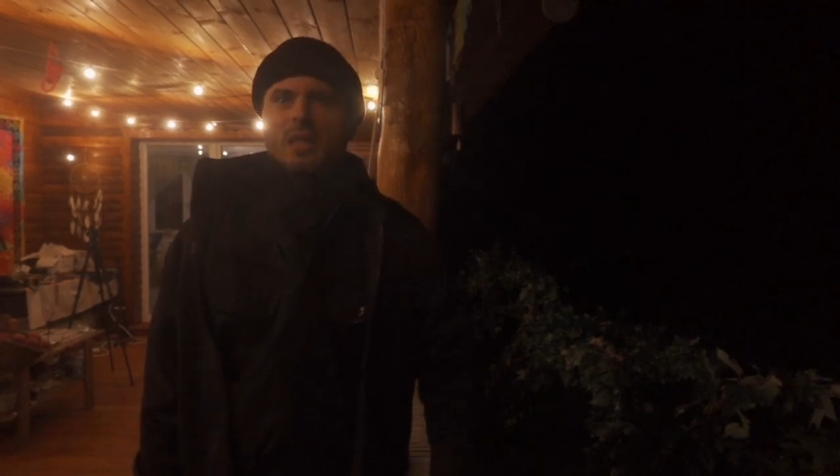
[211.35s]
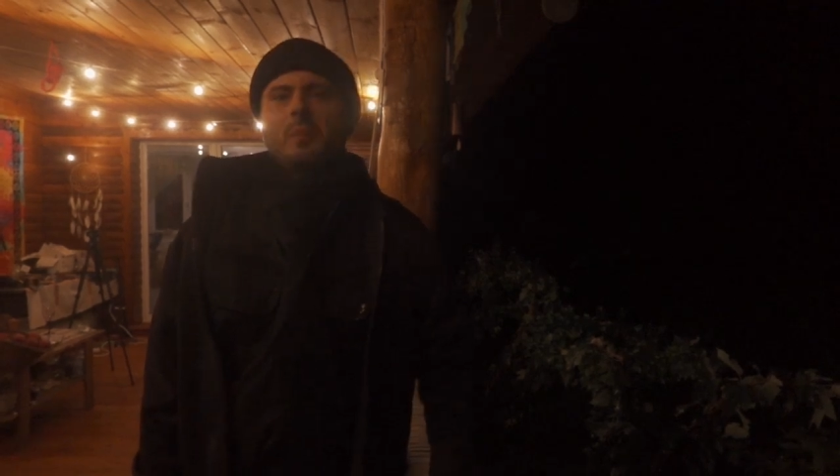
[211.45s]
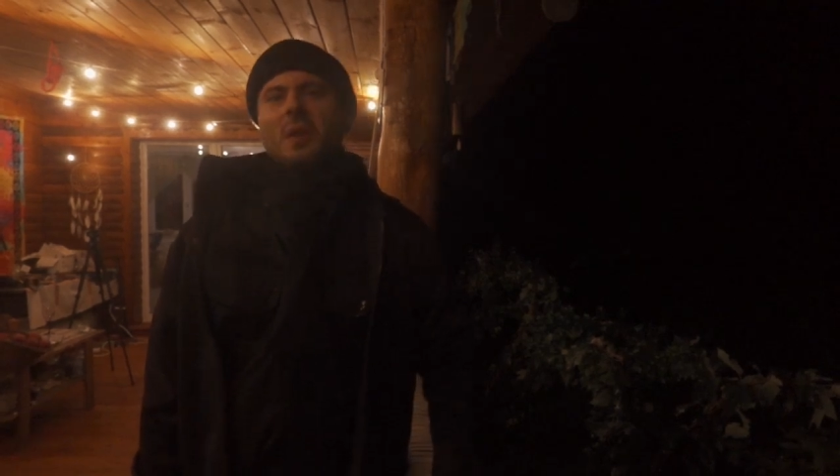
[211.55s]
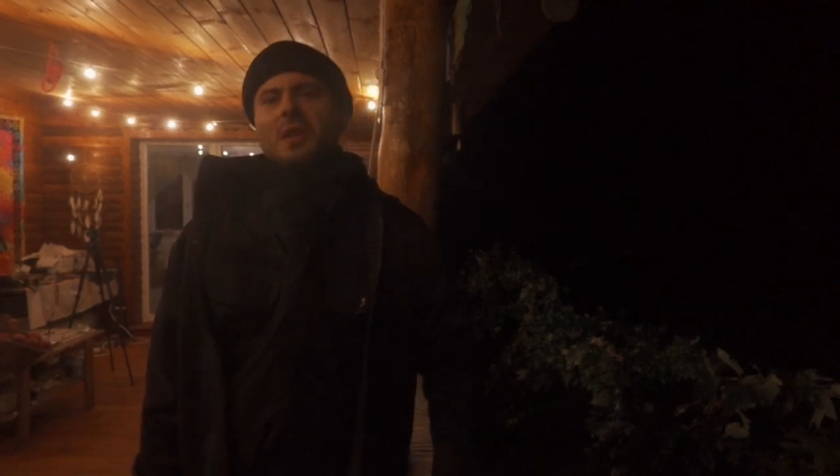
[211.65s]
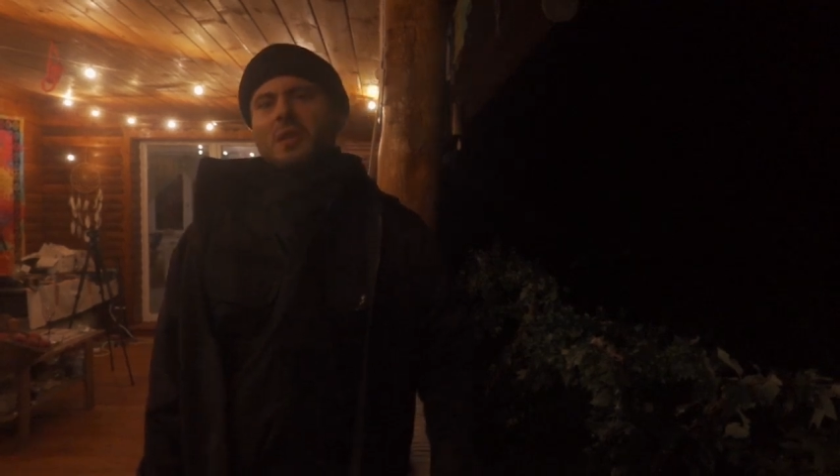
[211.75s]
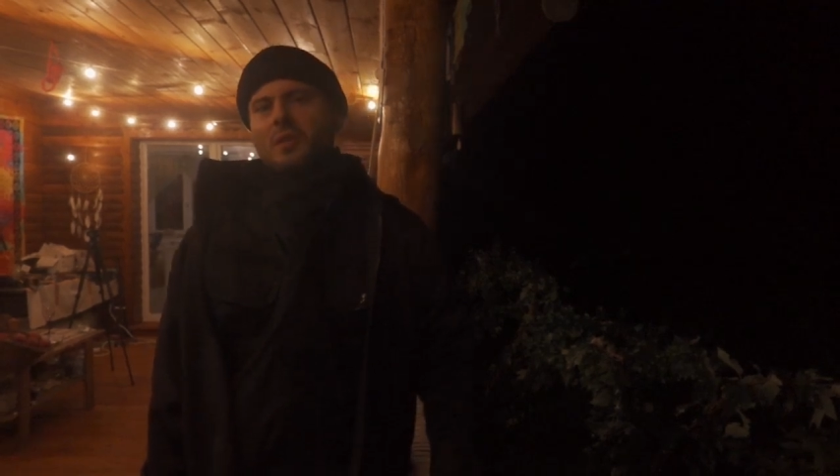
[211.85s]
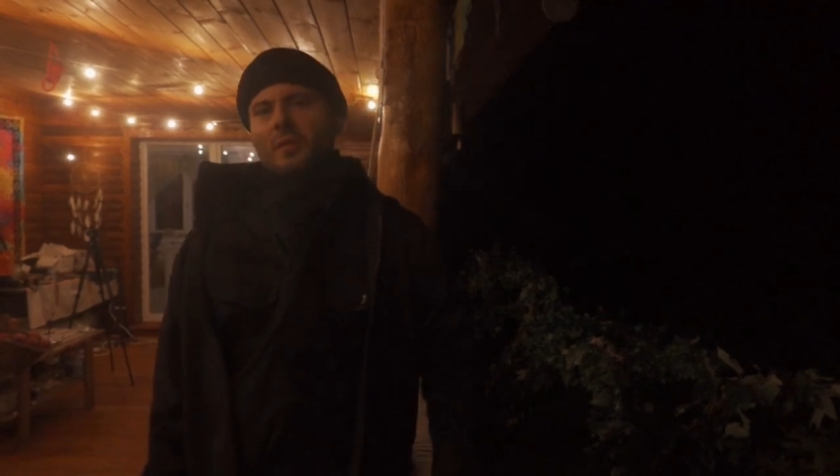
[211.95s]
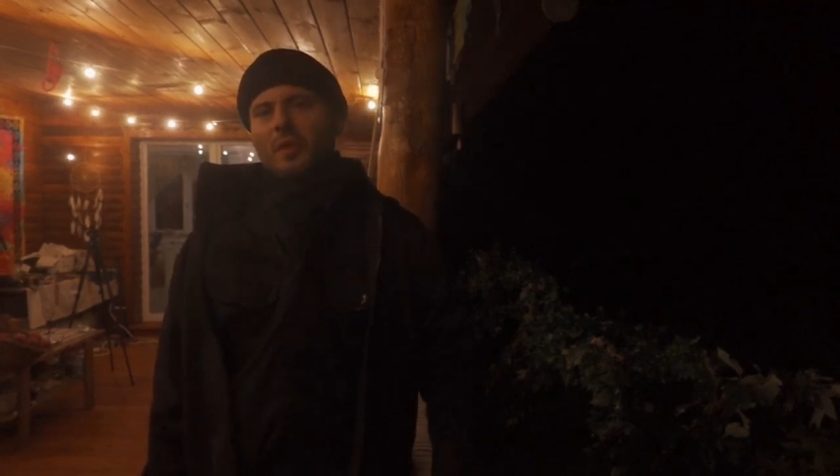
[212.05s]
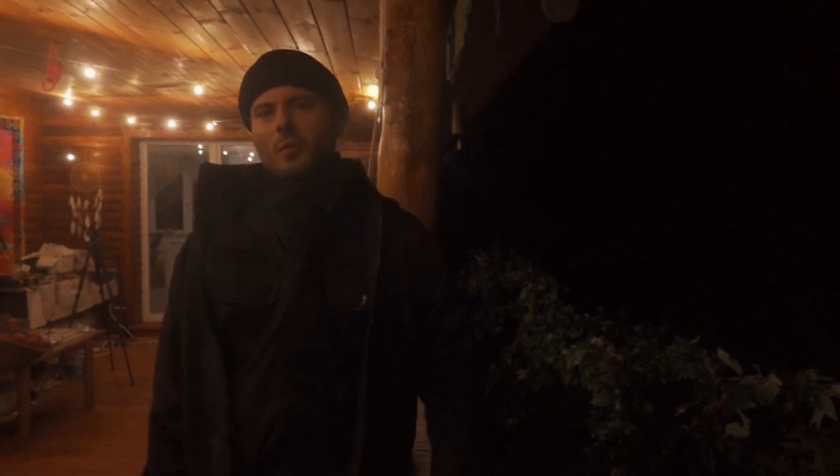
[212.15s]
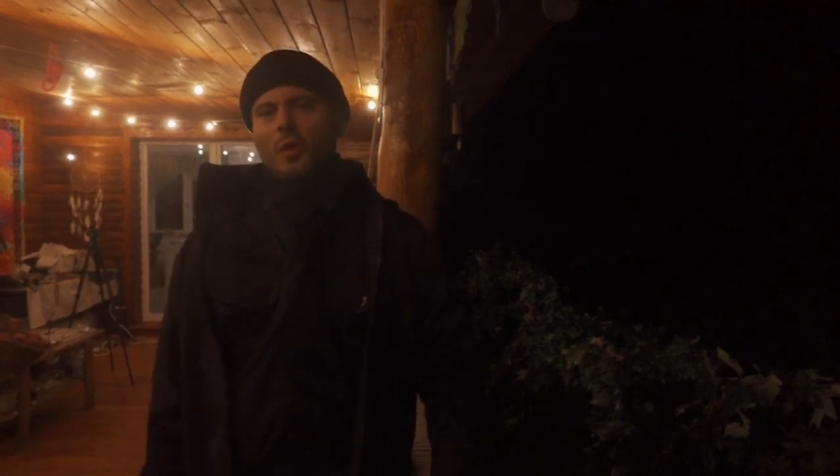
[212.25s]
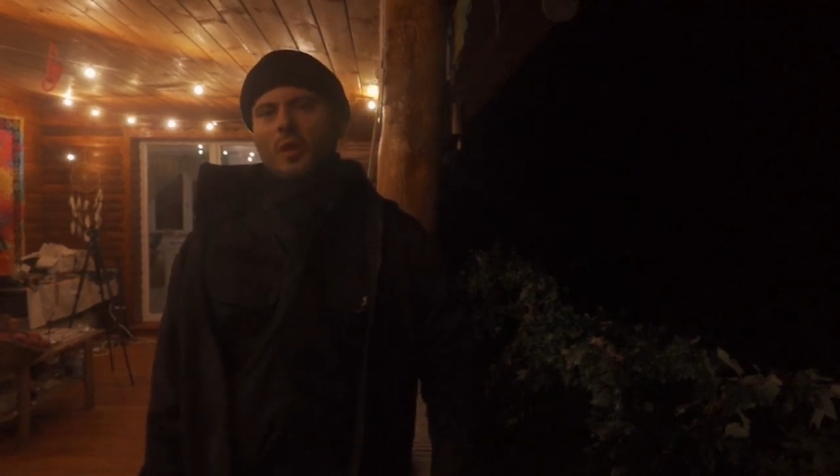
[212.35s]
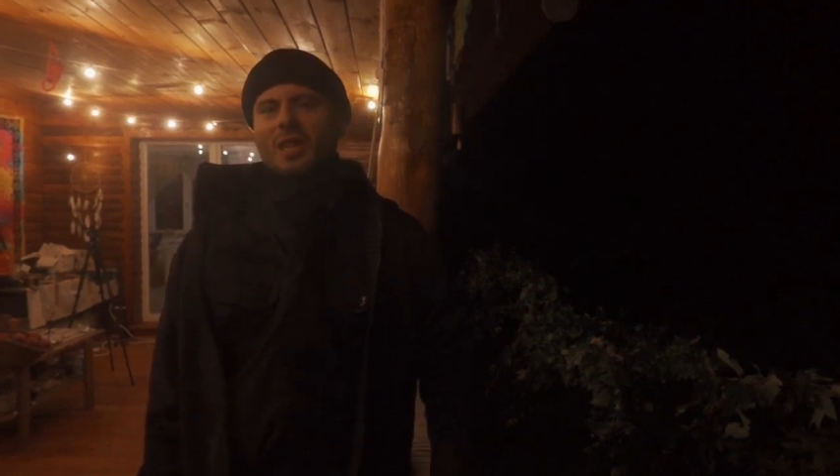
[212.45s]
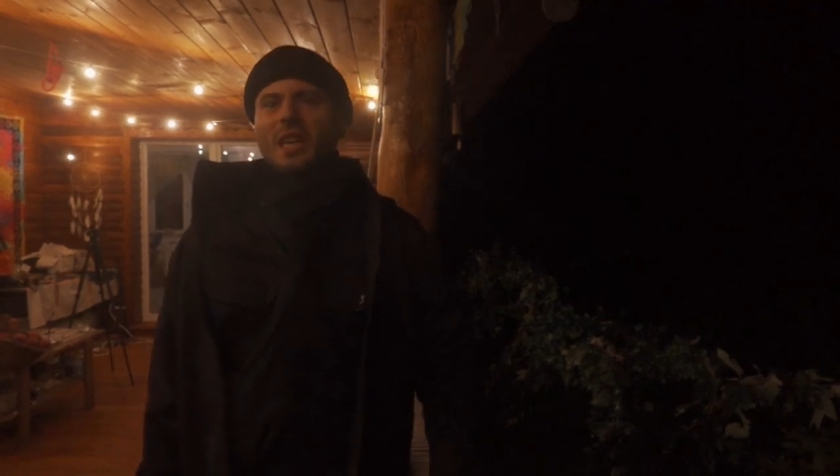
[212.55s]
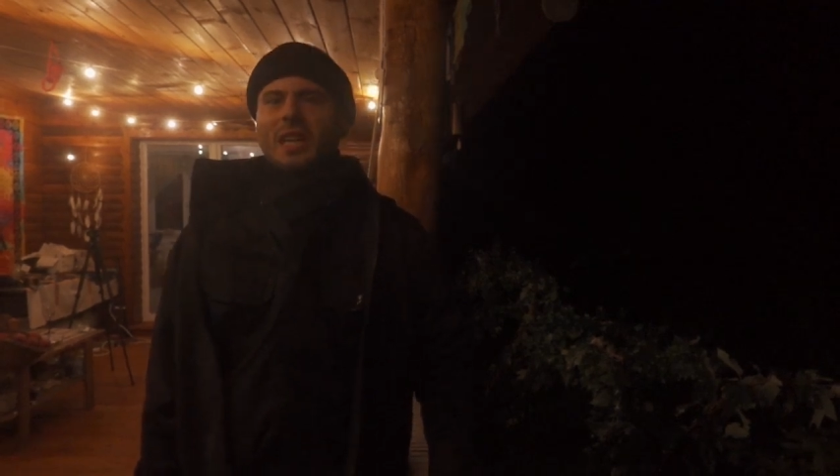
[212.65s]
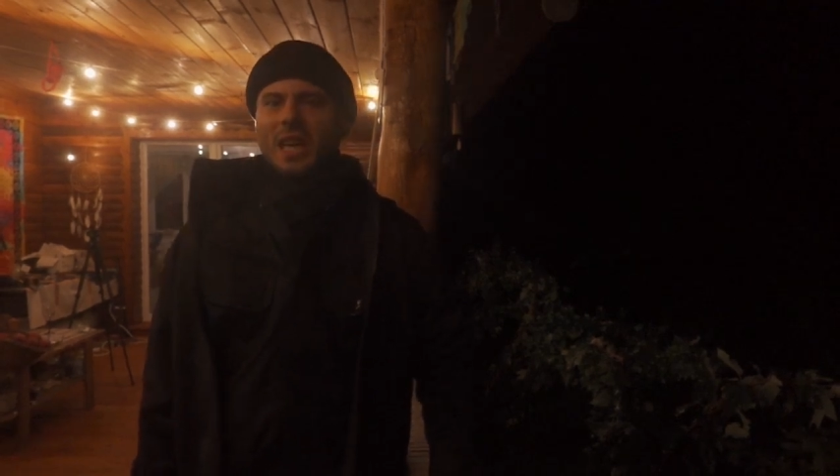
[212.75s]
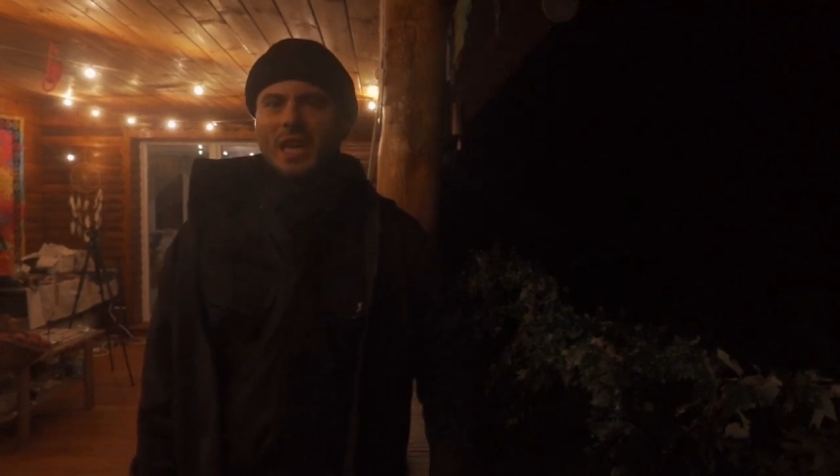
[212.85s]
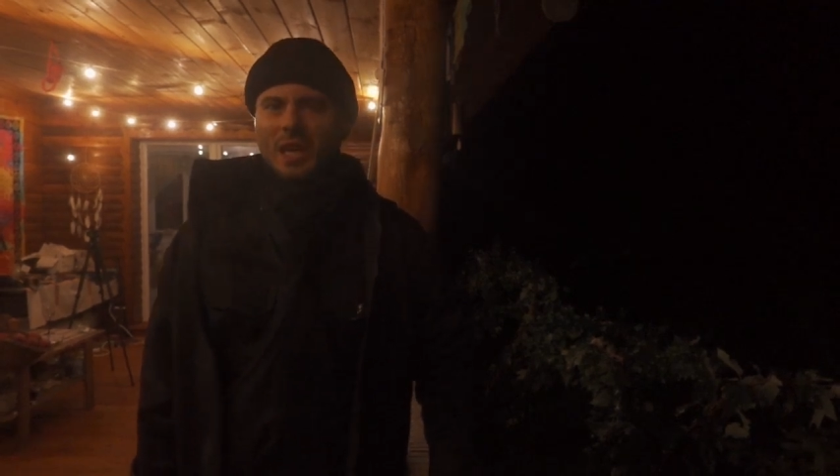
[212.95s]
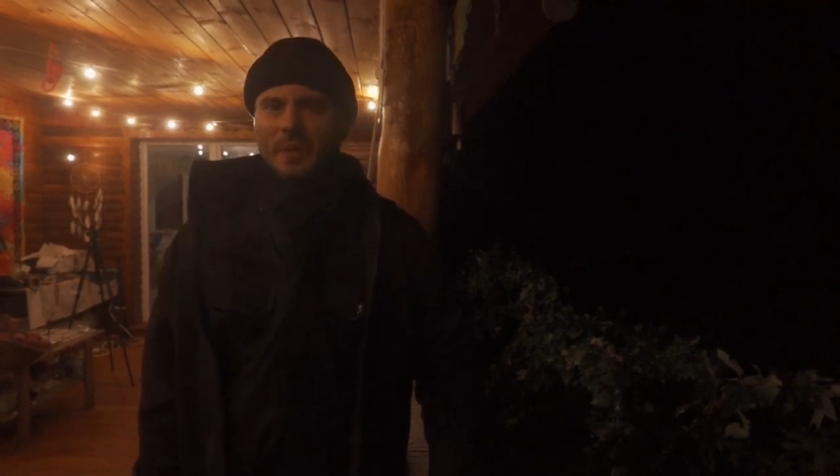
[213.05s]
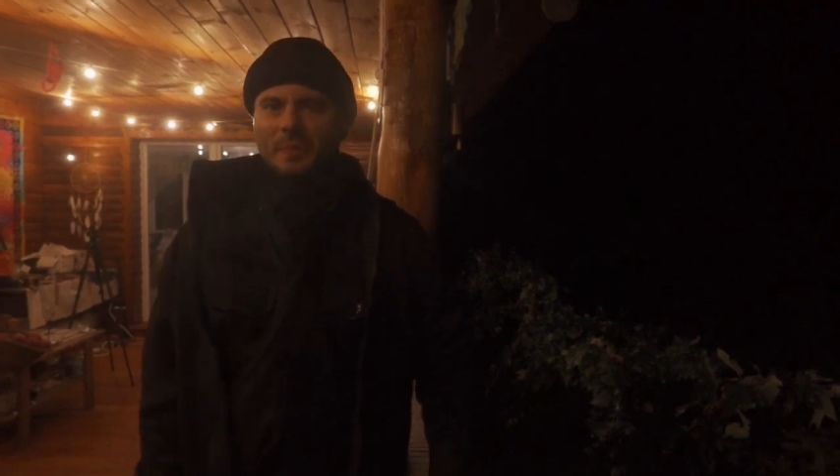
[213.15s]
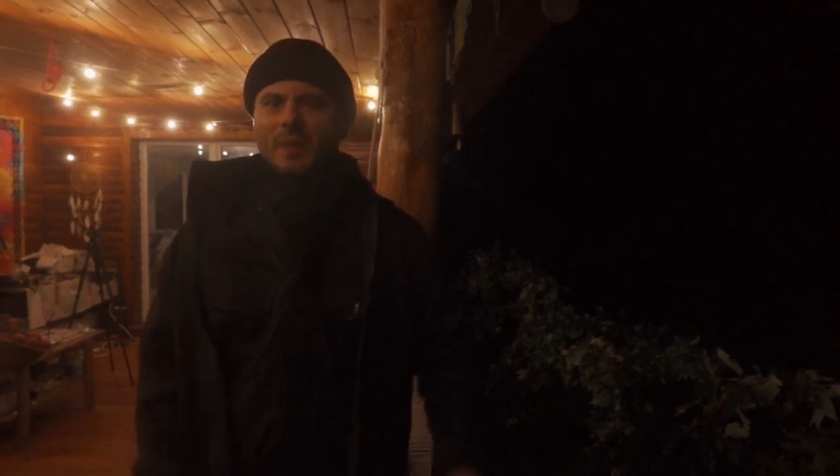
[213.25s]
the princes of the world,
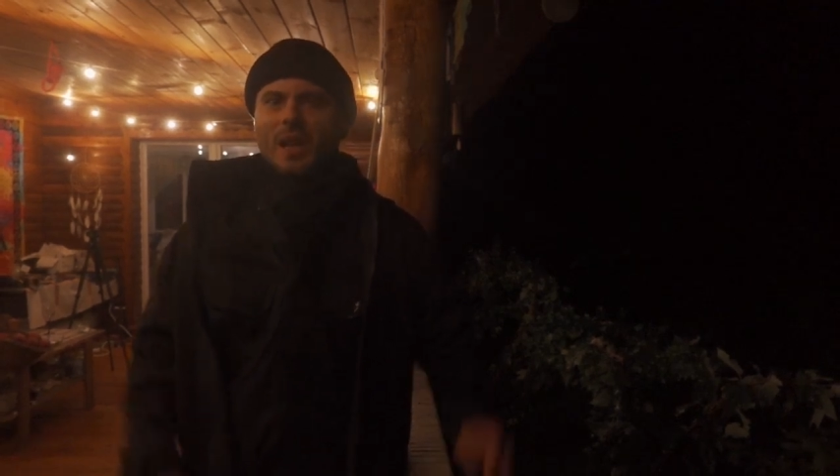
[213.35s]
Igigi,